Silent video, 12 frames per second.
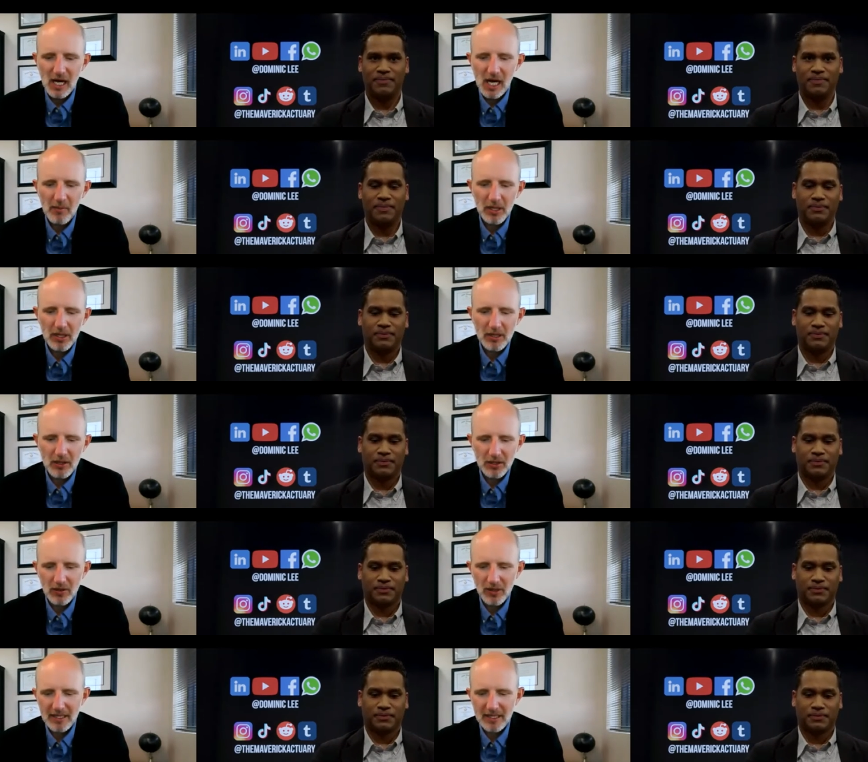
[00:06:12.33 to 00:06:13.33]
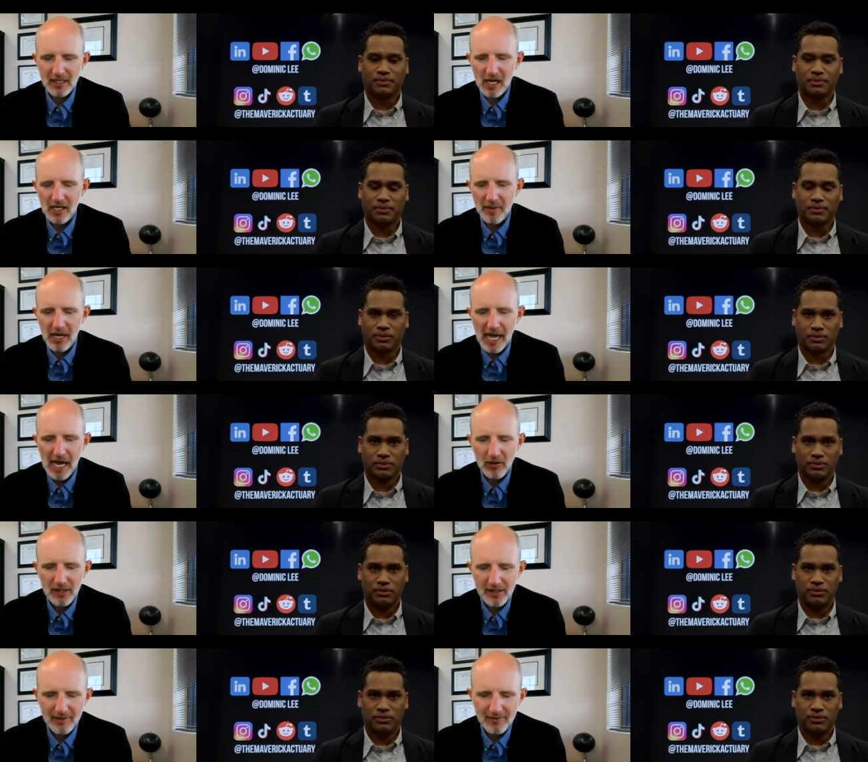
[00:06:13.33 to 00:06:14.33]
Speaker 1: Um, so so let's talk about how
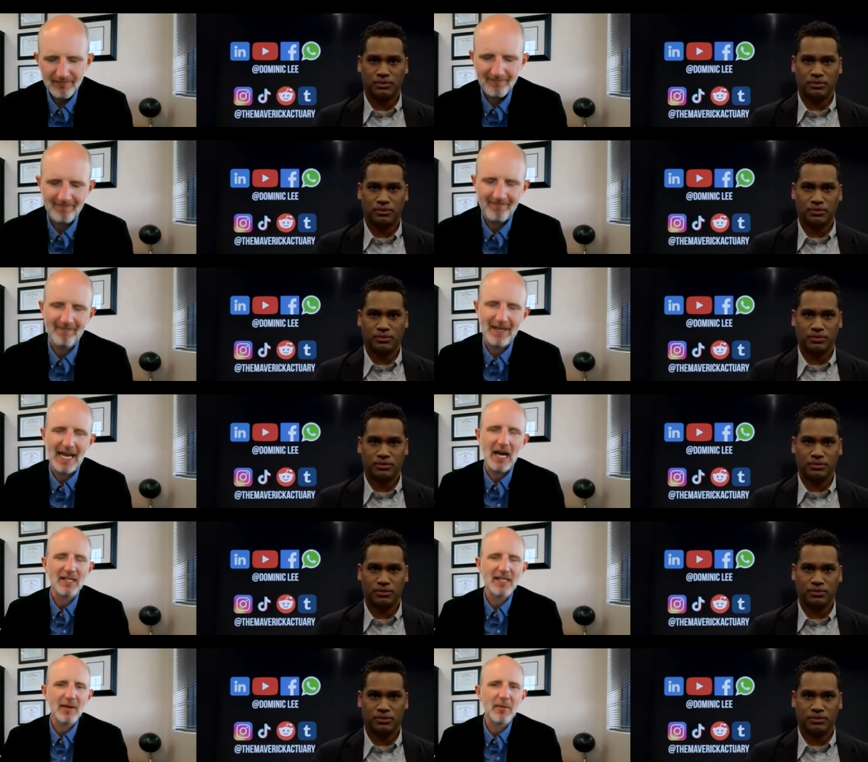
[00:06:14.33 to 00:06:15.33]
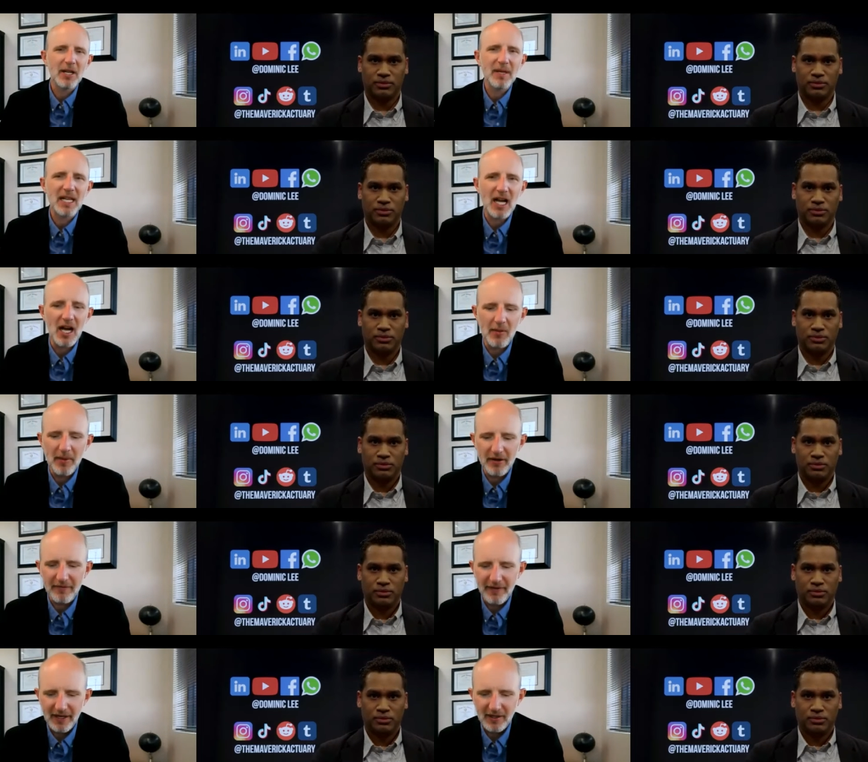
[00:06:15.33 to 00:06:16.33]
does how does somebody become an
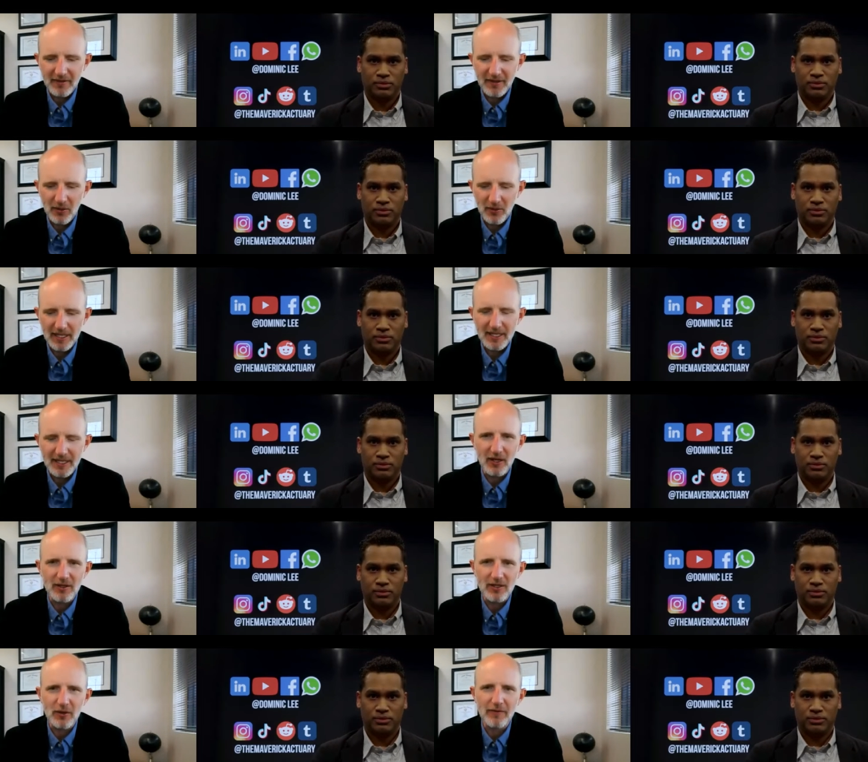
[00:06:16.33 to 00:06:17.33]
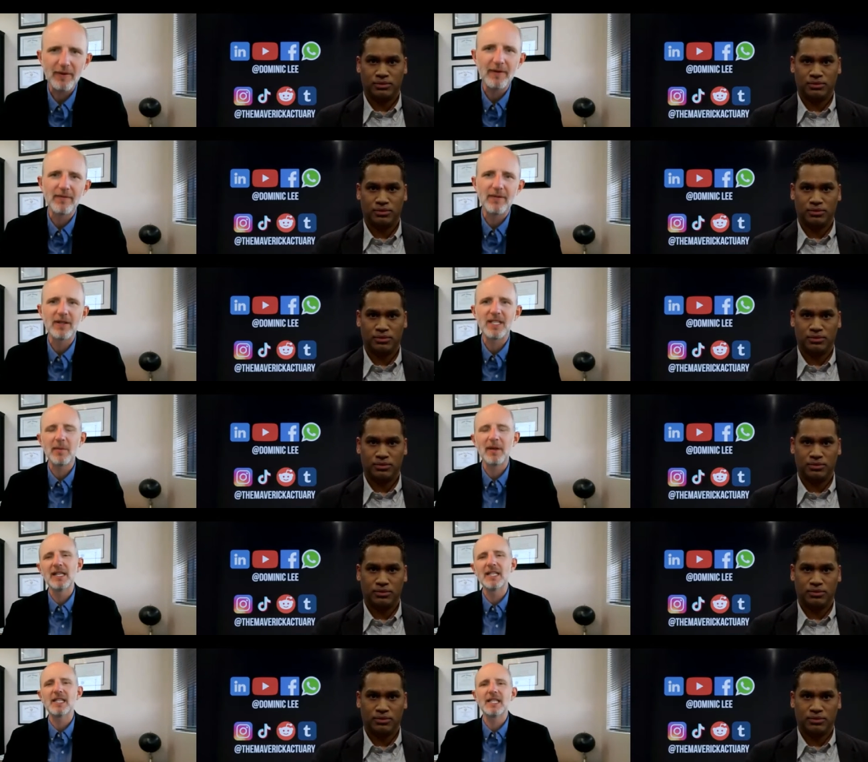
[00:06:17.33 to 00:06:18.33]
effective storyteller? So if, if there's somebody
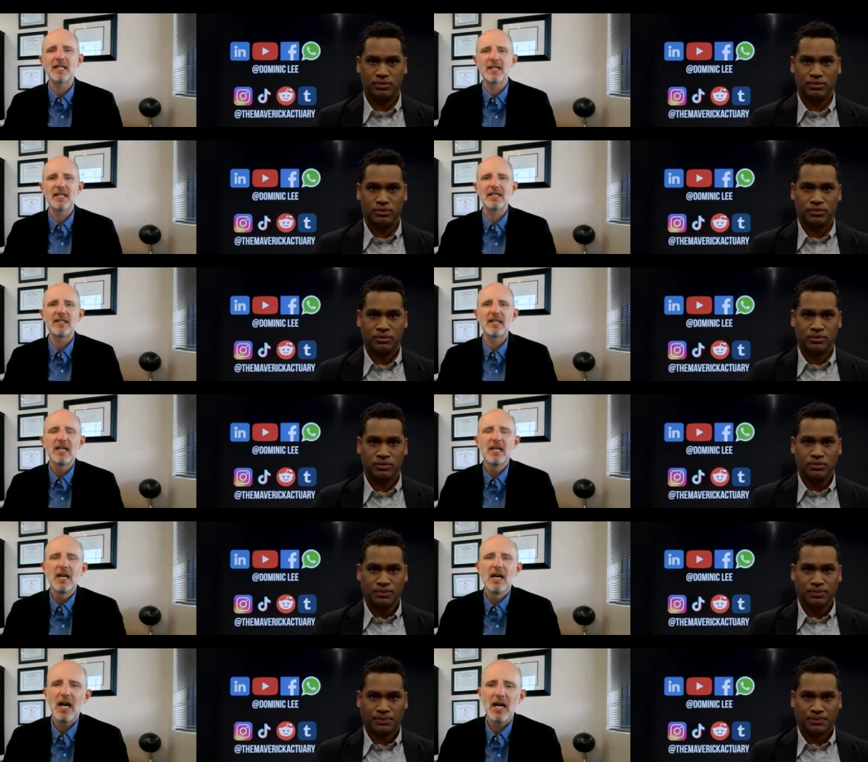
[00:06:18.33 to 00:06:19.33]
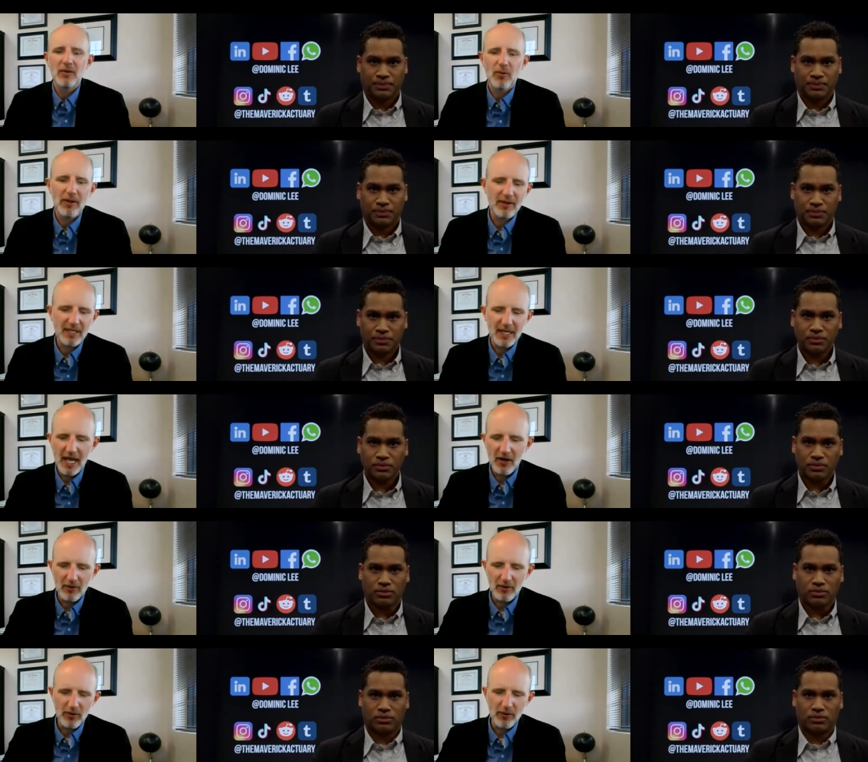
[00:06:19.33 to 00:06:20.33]
listening to this, uh, whether today
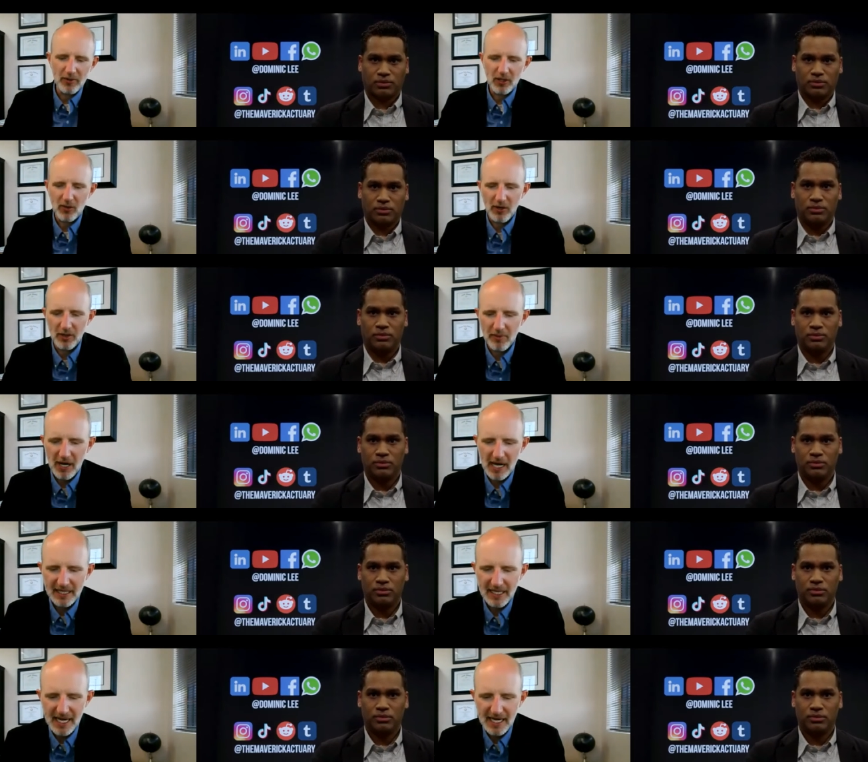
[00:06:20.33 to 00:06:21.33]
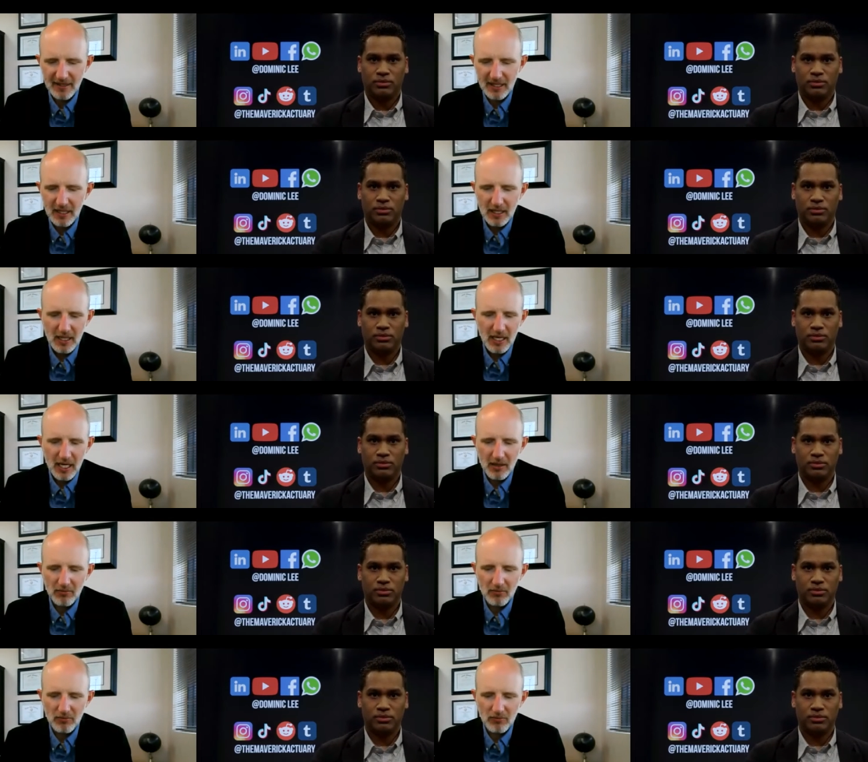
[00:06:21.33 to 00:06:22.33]
or, or the recorded podcast,
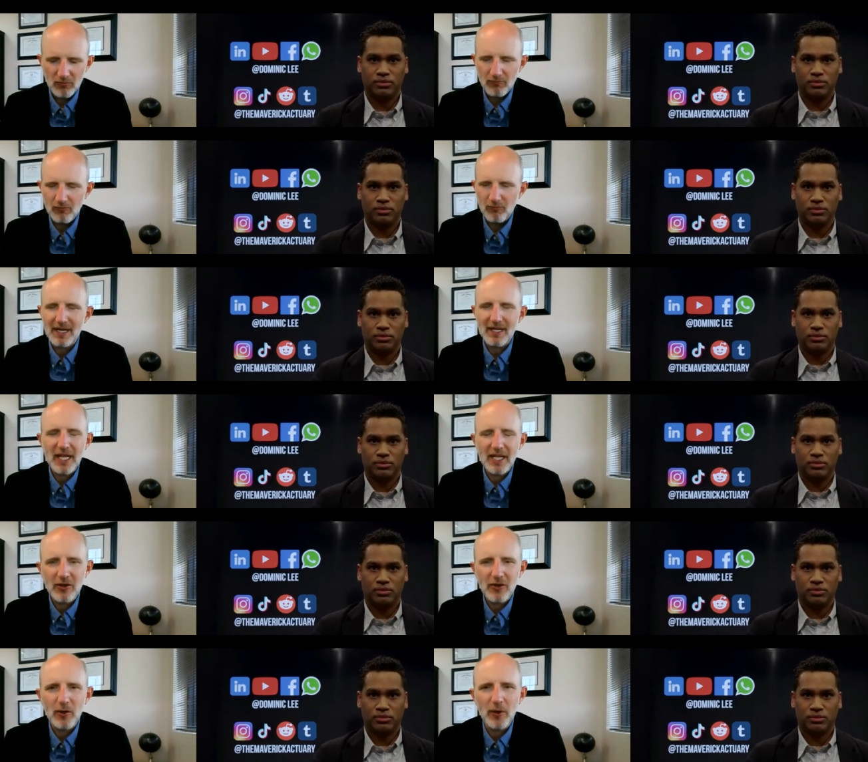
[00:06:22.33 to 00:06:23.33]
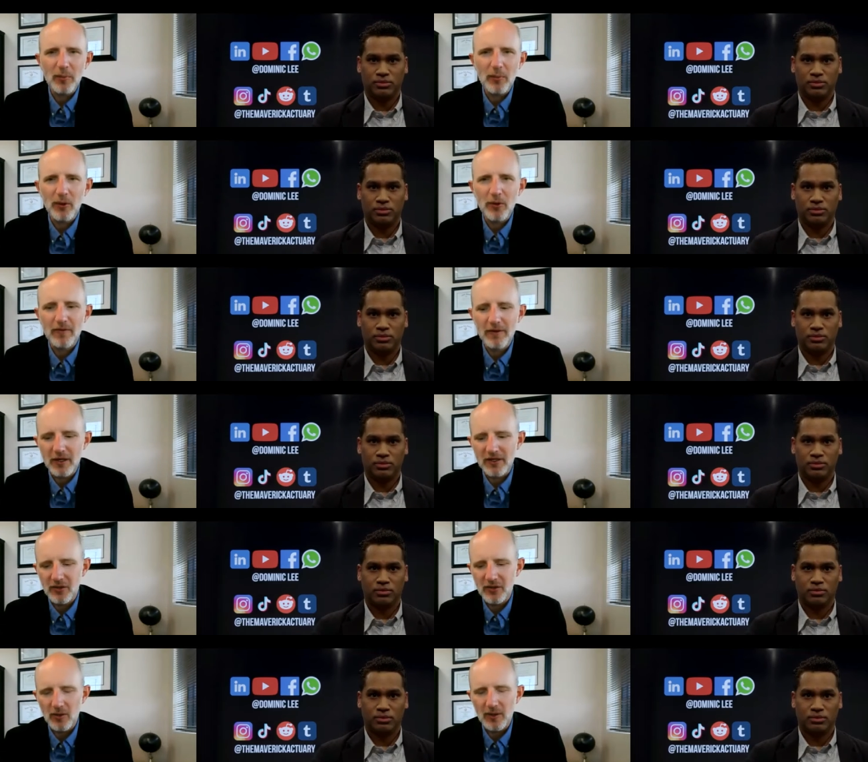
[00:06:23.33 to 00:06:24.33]
um, what can they do to improve their
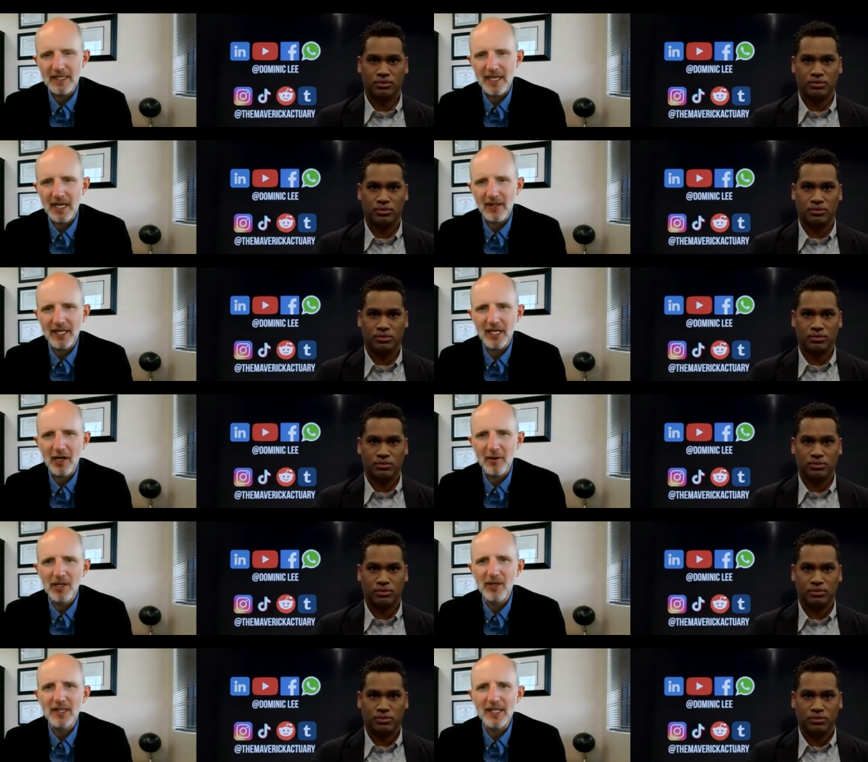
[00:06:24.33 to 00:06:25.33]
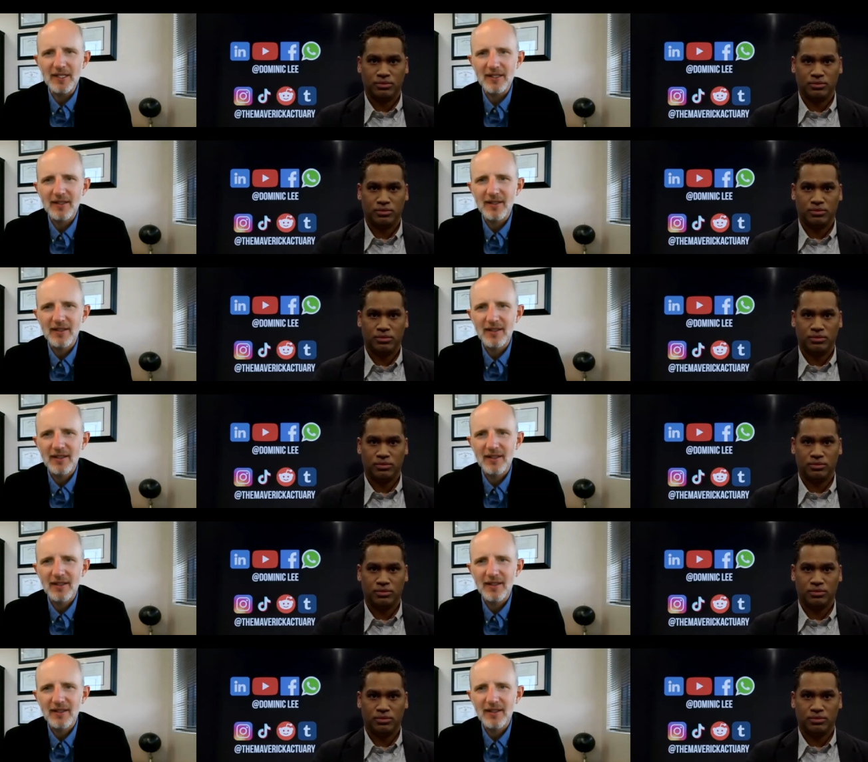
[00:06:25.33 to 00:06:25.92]
storytelling abilities?